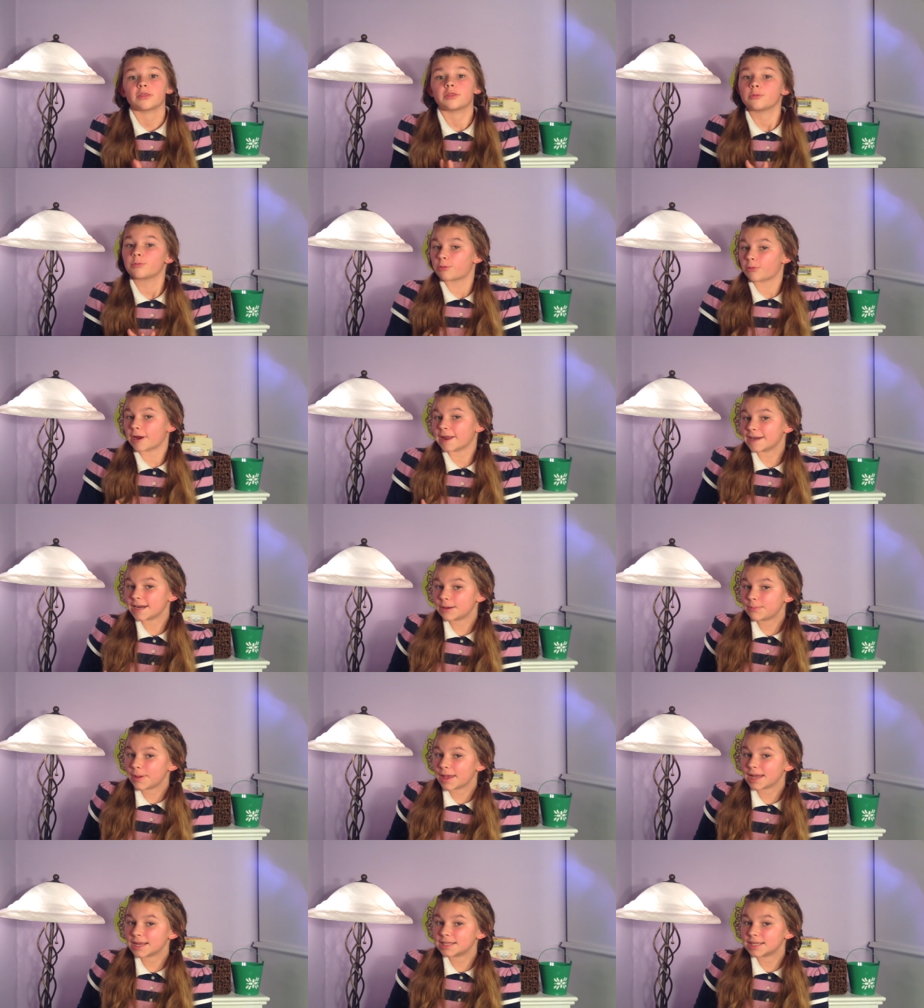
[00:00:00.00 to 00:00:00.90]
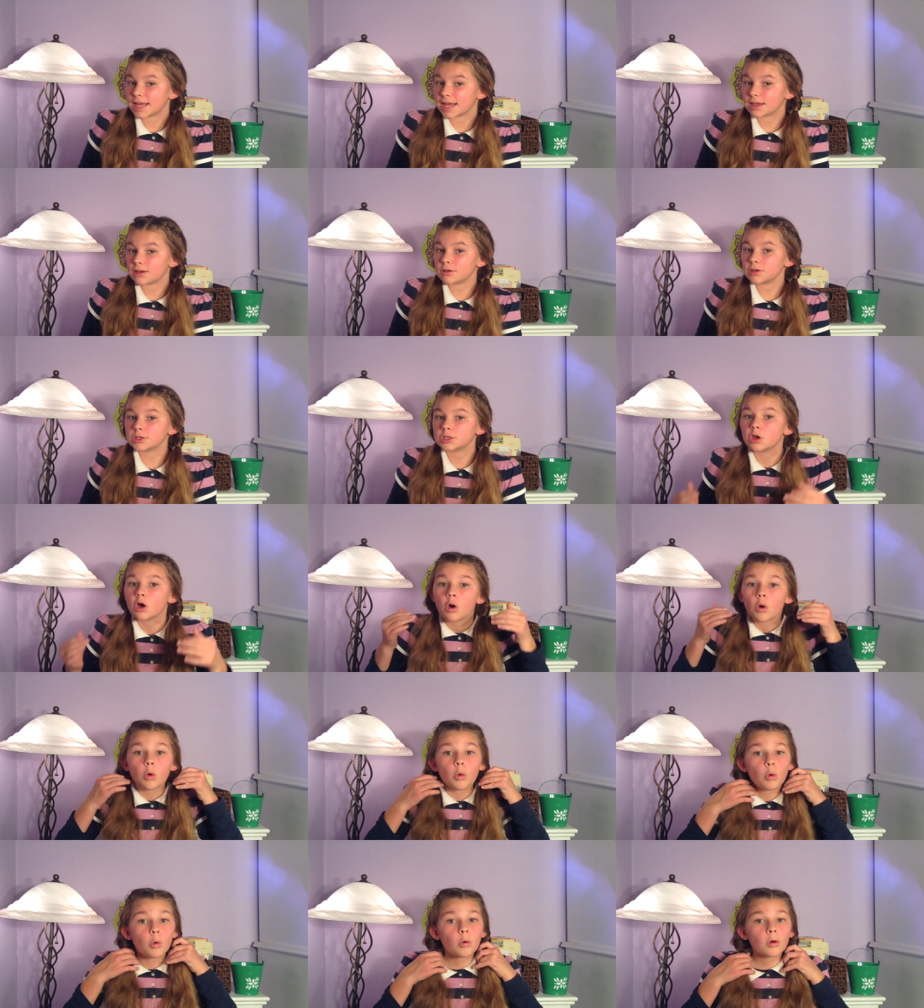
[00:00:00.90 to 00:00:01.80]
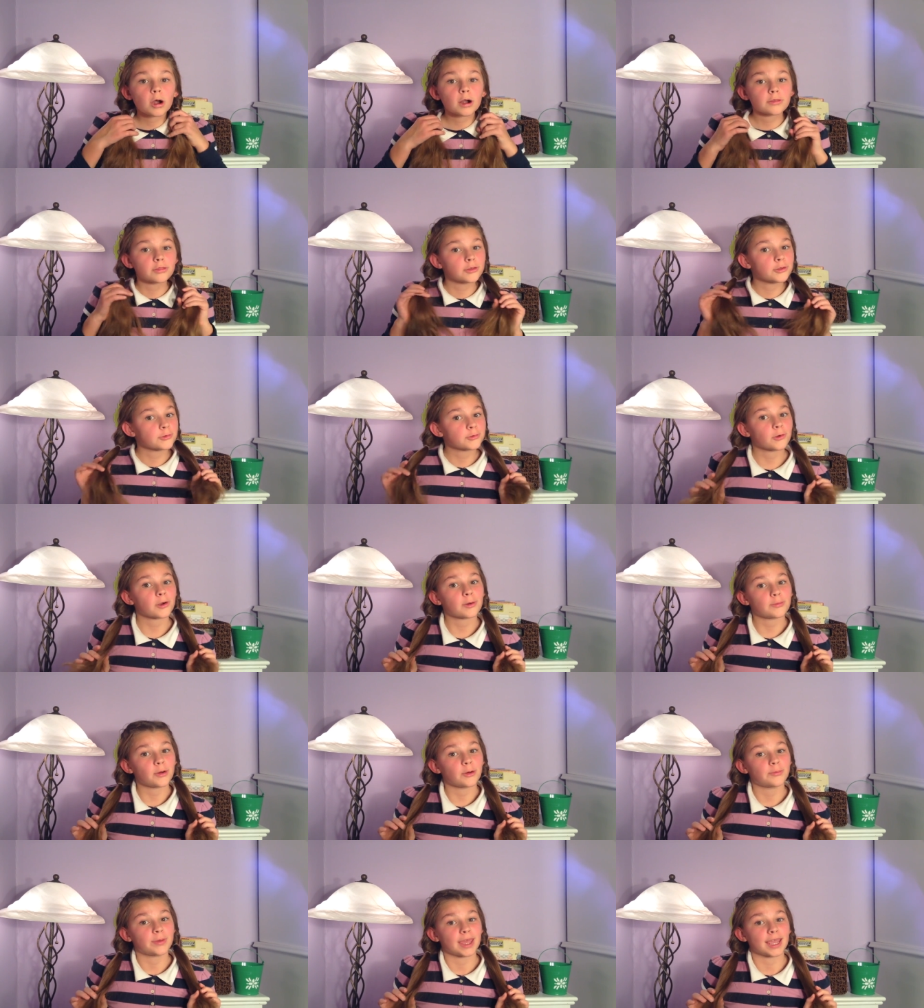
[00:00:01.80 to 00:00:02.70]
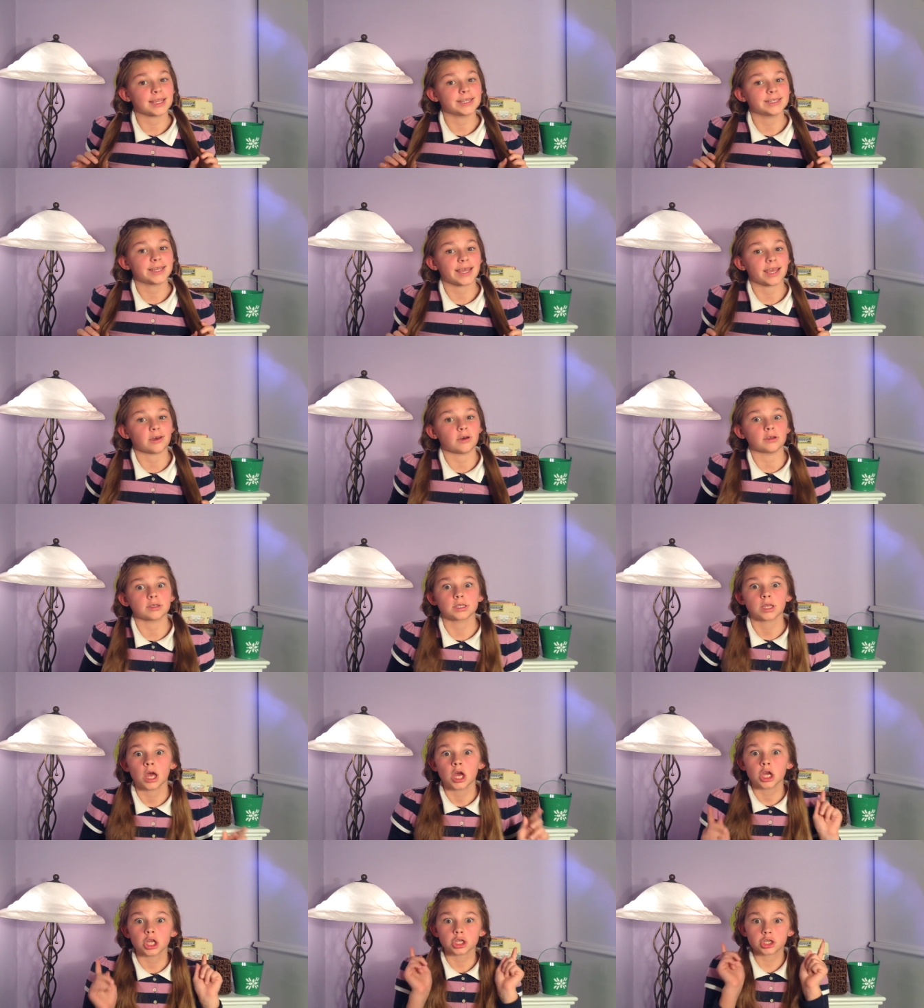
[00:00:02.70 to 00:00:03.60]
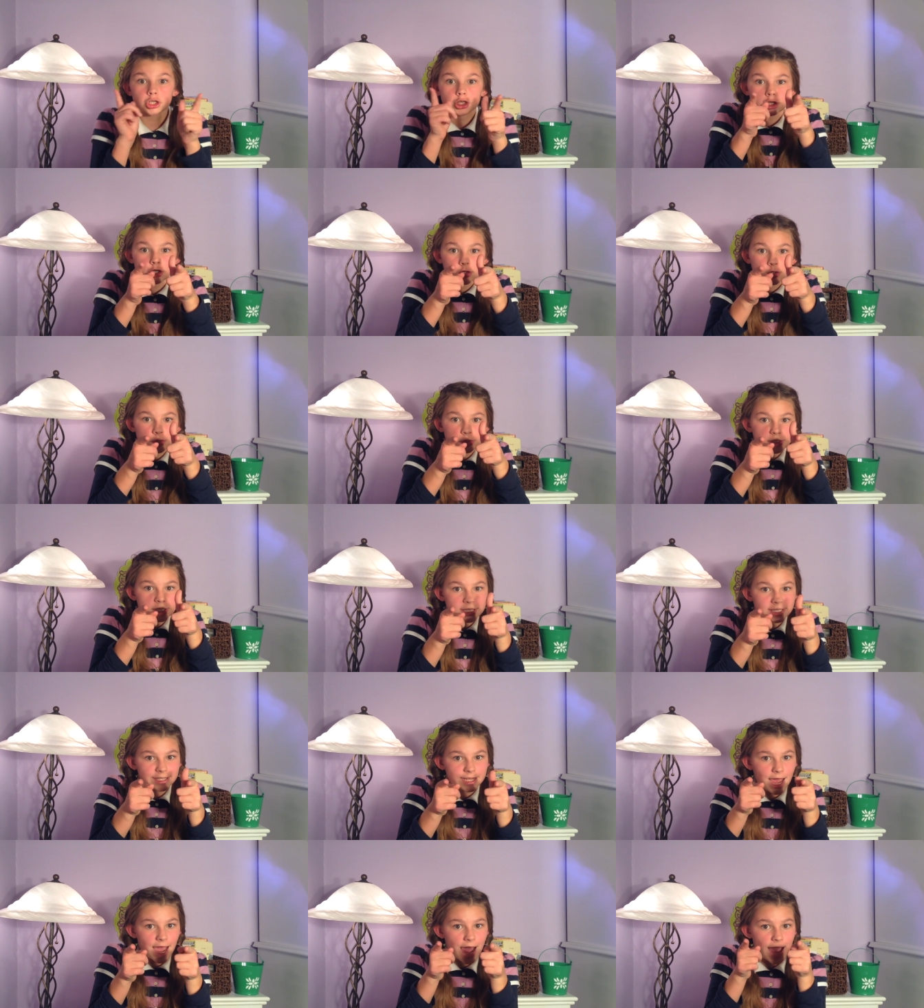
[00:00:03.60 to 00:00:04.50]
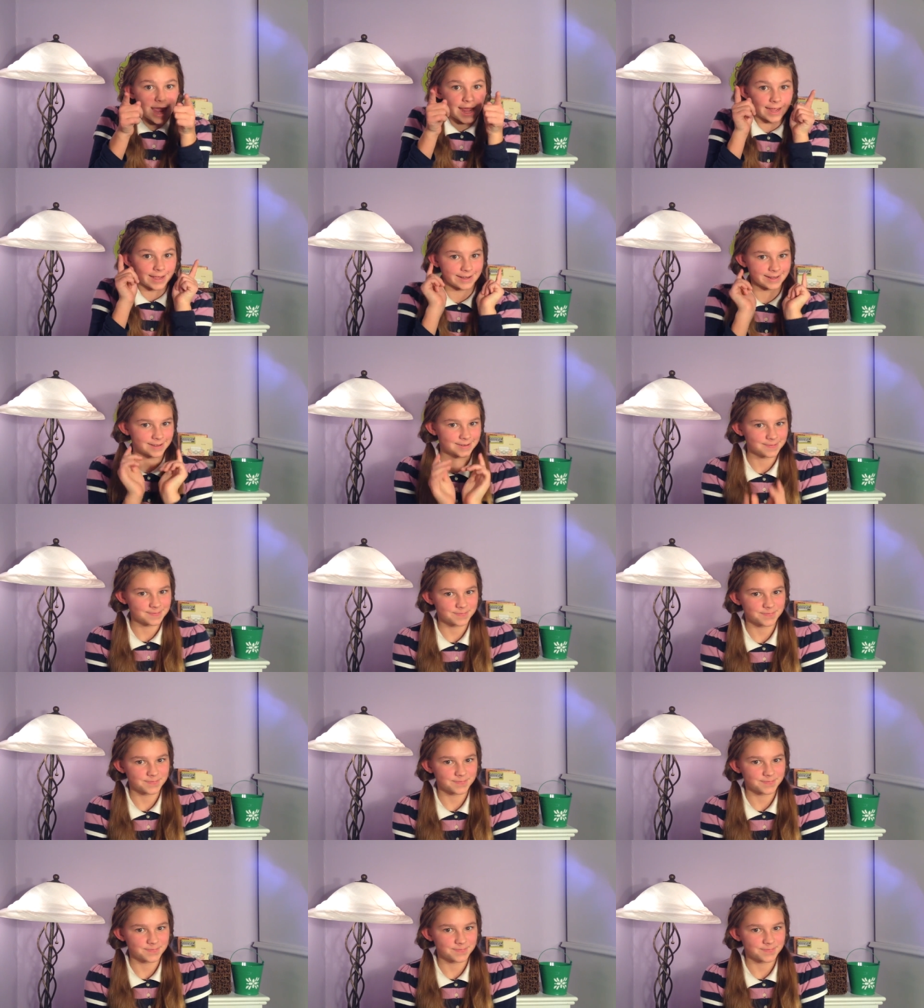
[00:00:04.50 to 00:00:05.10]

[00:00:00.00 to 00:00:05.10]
the braided pigtails or the normal pigtails. Choose a side.